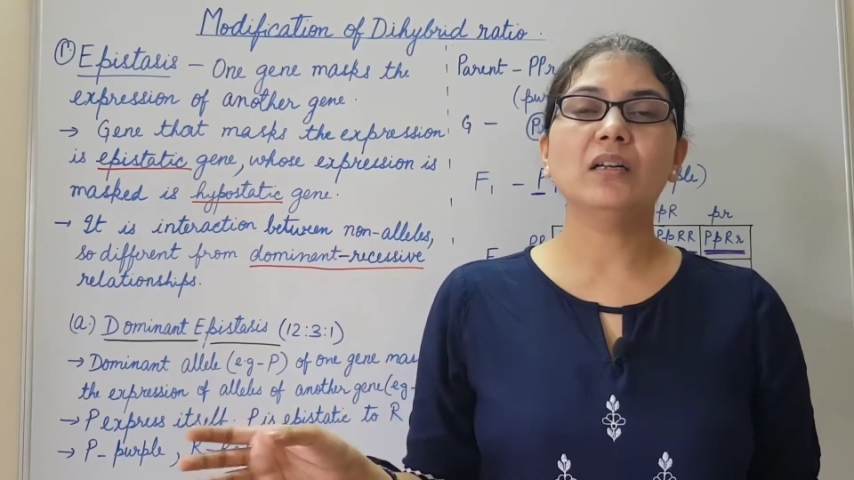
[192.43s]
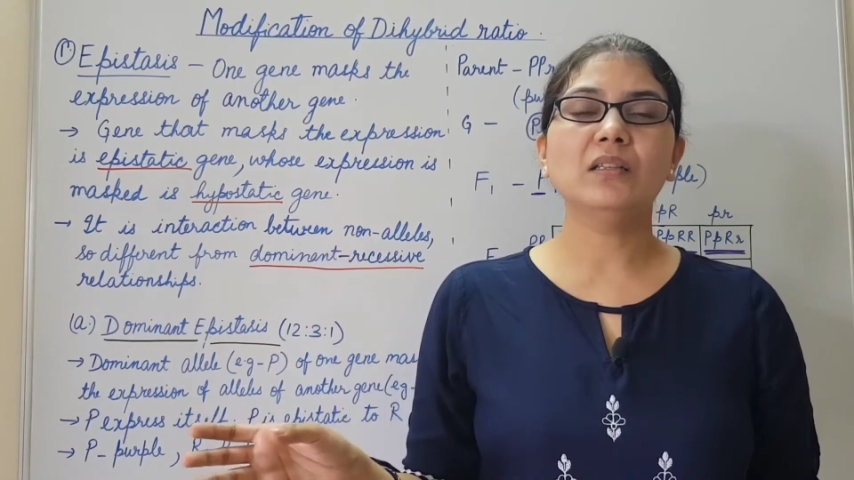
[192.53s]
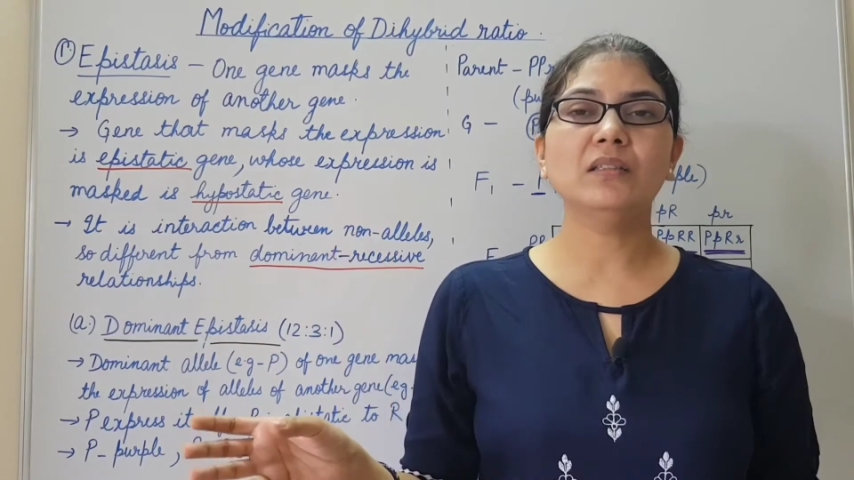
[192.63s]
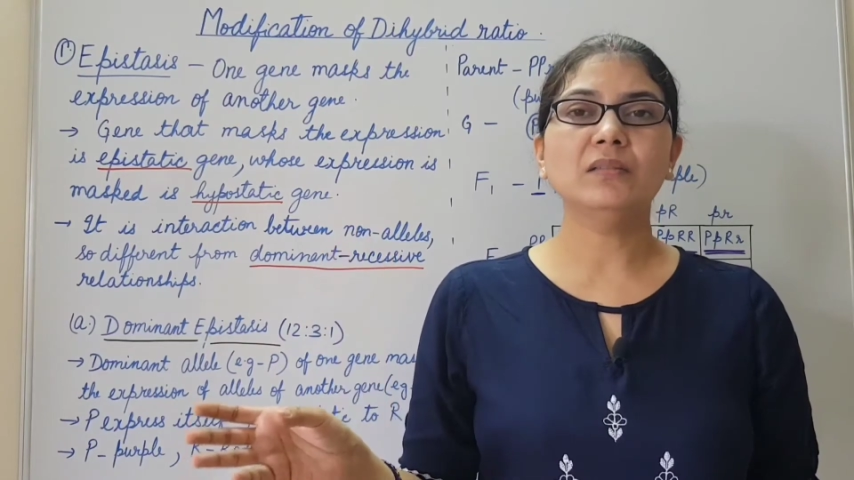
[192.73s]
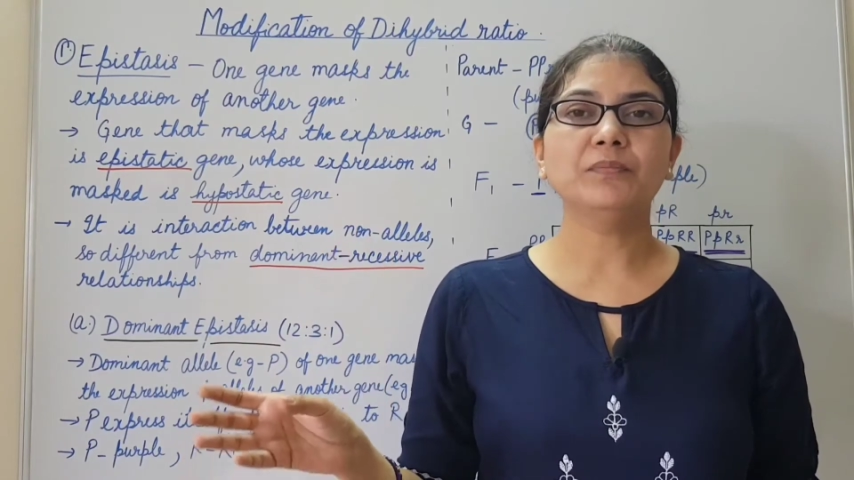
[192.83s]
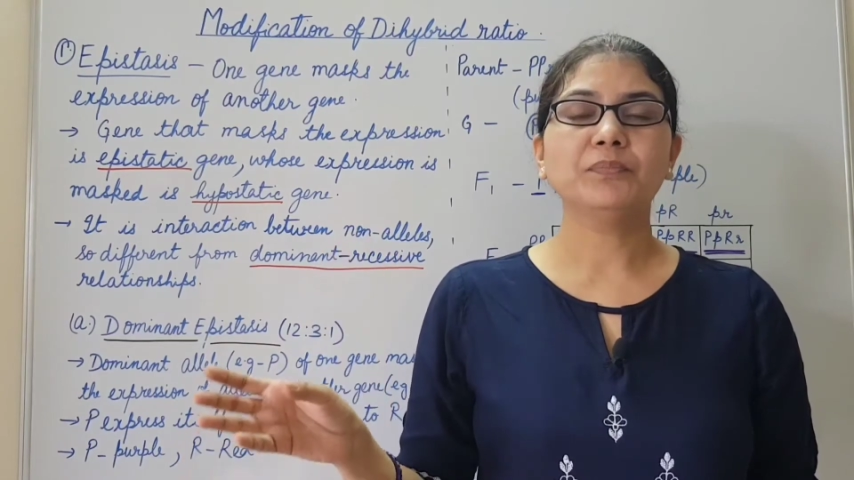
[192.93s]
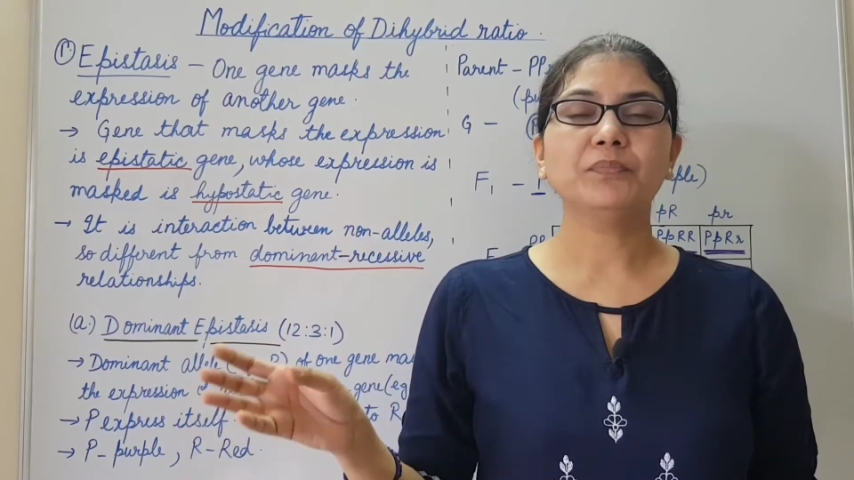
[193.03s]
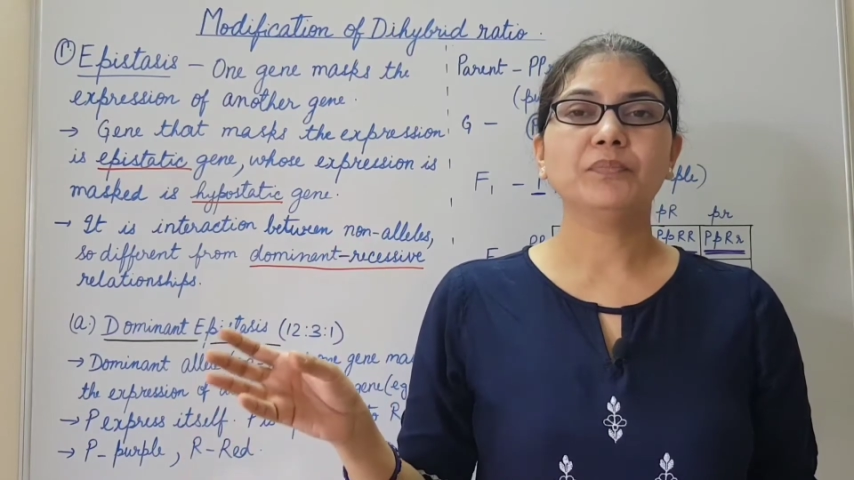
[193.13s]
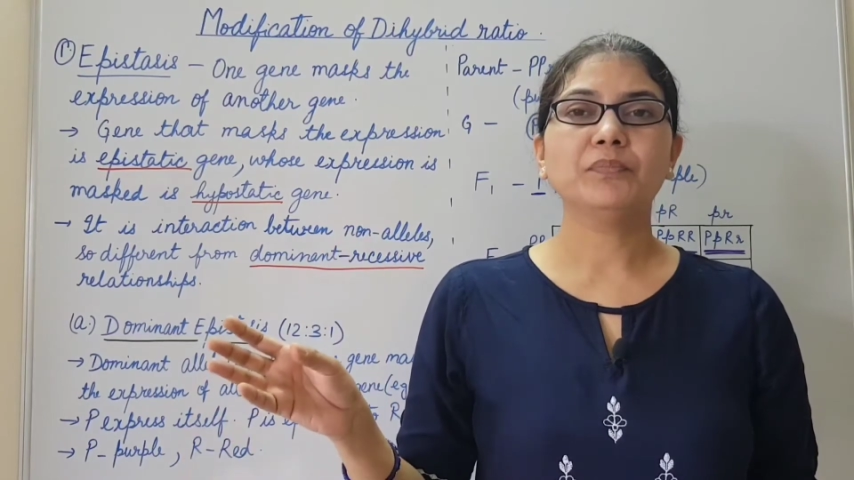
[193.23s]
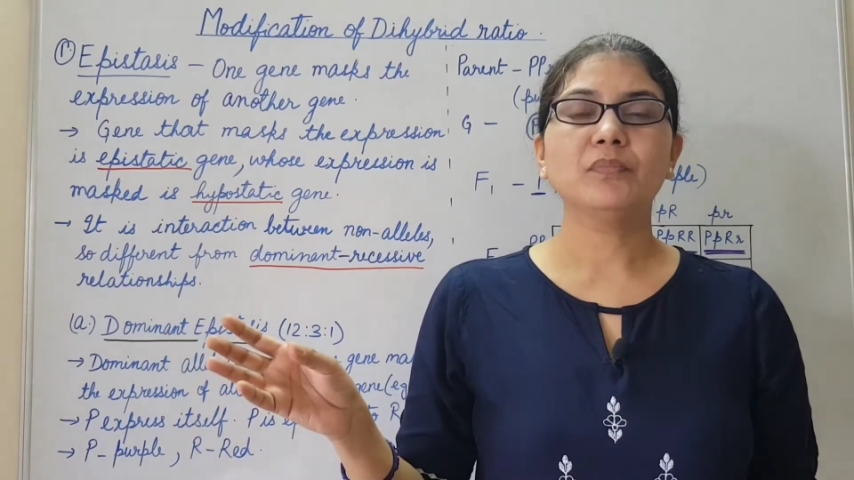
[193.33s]
other
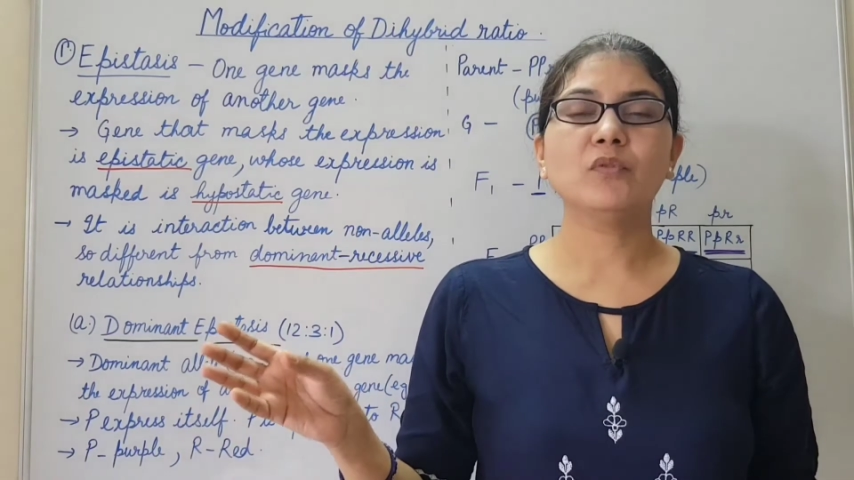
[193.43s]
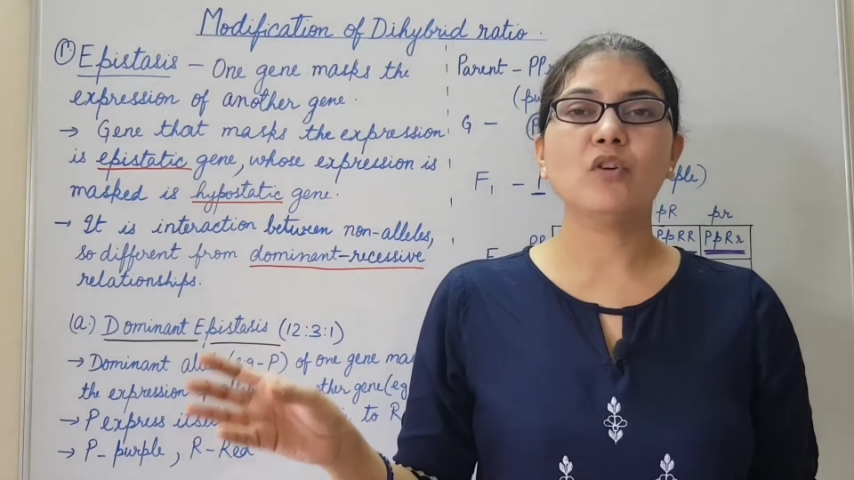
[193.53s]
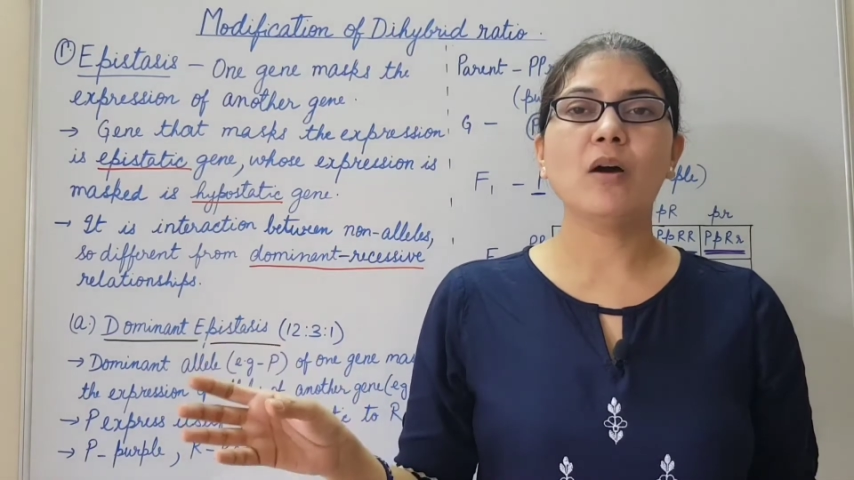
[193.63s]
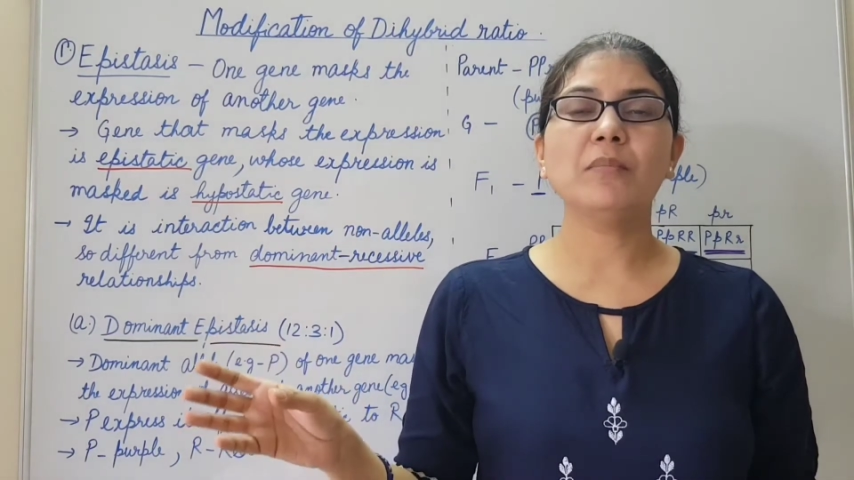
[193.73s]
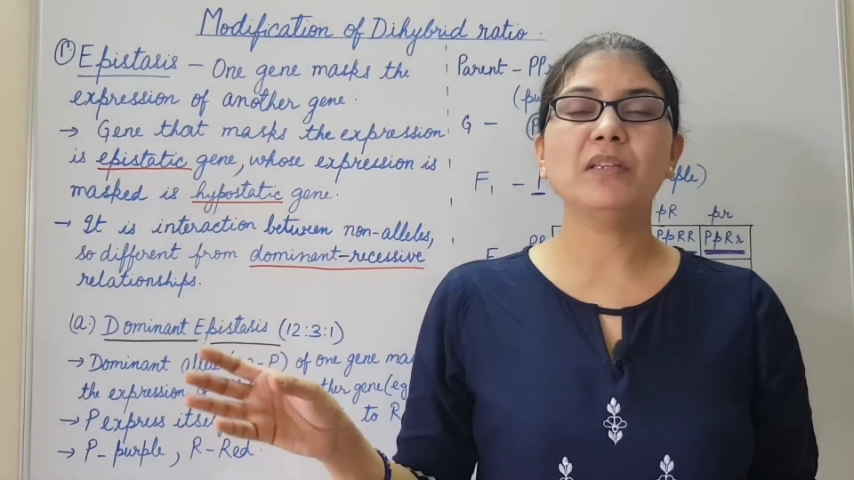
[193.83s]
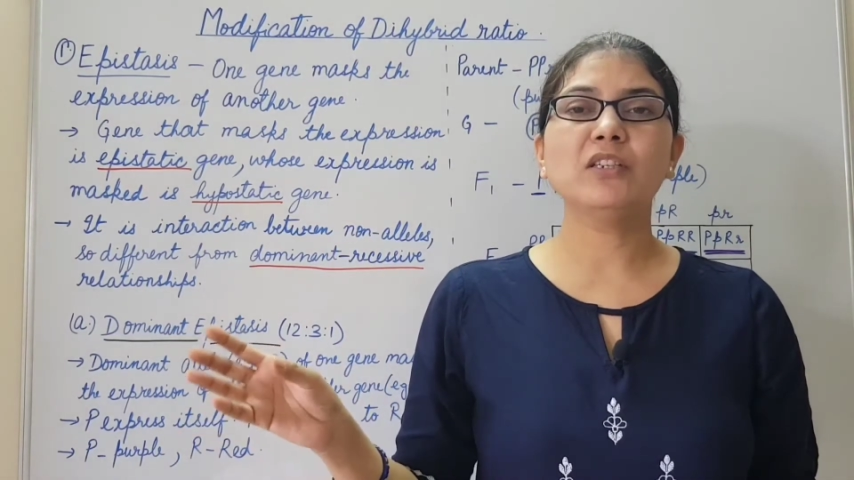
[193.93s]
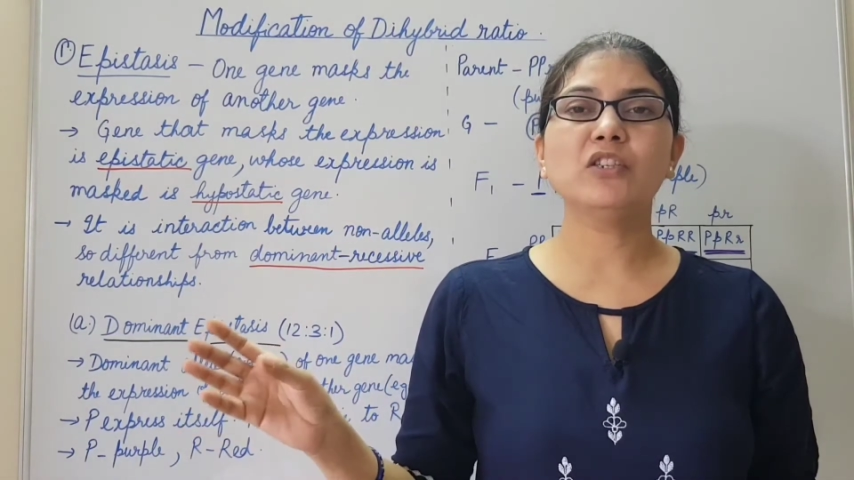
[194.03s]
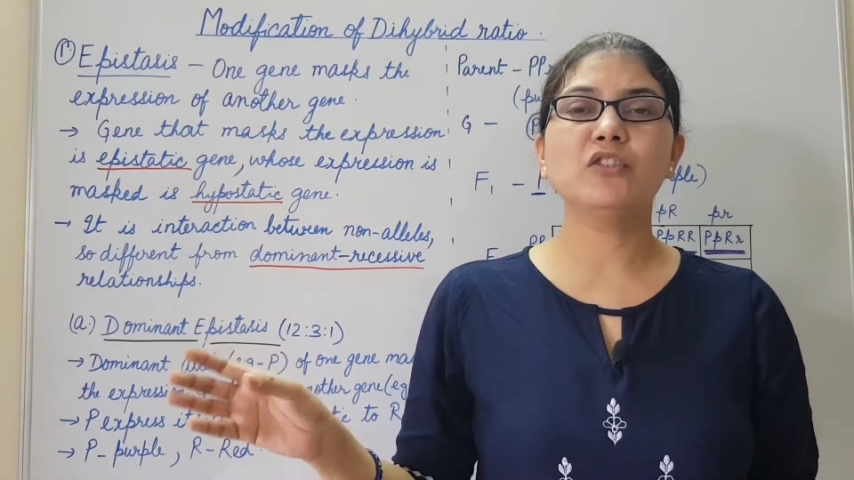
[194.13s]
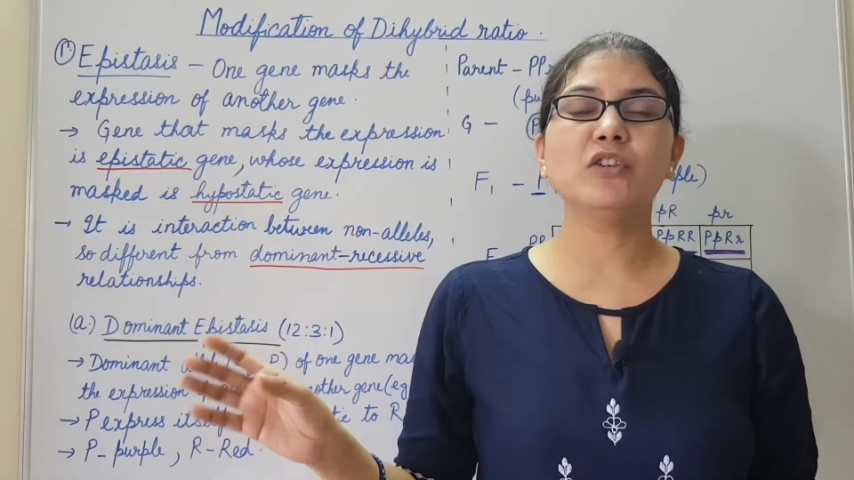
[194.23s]
dominant